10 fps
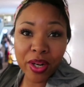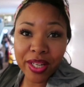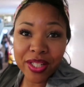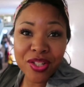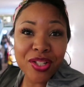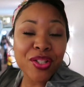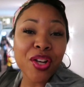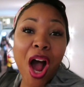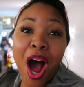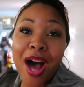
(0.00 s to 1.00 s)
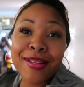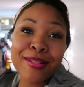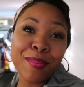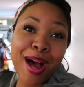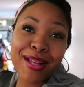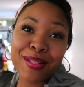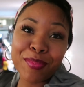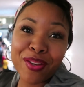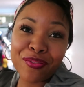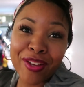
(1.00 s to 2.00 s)
Mortgage. It's an awesome, awesome
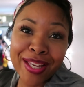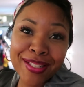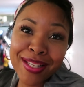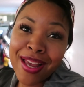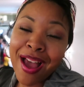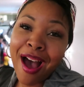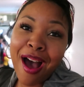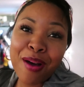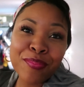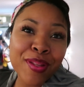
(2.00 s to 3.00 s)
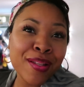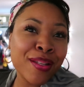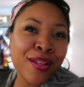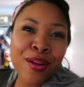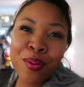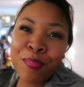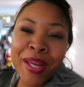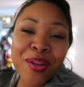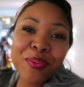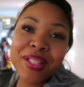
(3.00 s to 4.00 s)
event. Um, you know,
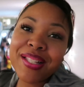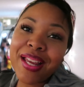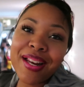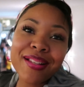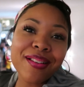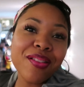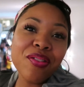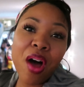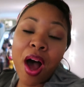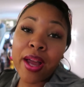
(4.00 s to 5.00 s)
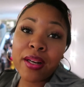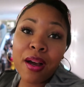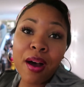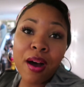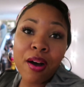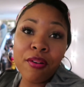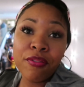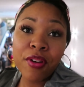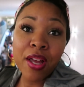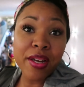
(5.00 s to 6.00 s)
being in real estate is a lot of
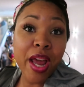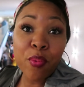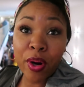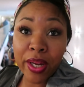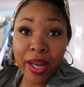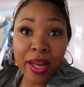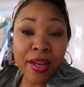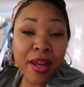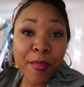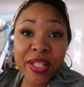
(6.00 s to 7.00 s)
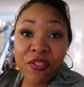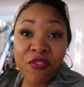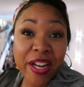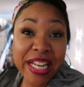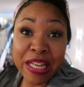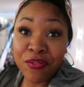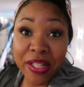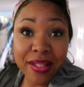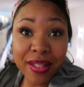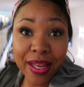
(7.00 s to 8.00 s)
networking, coming to fun
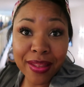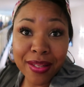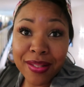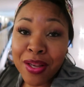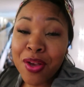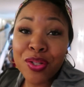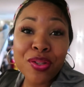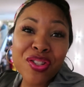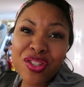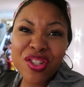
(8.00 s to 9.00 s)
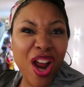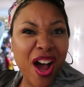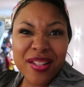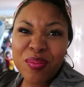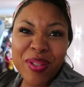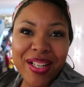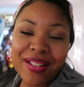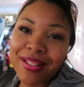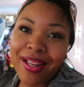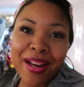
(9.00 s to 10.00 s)
events like this. So it's just an awesome one to,
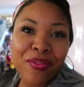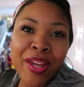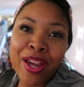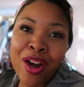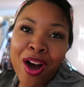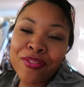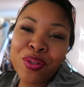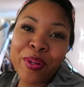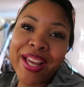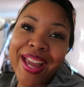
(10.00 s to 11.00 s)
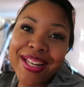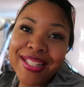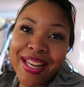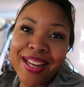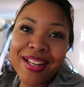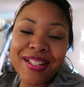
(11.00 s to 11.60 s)
to kind of kick off 2018.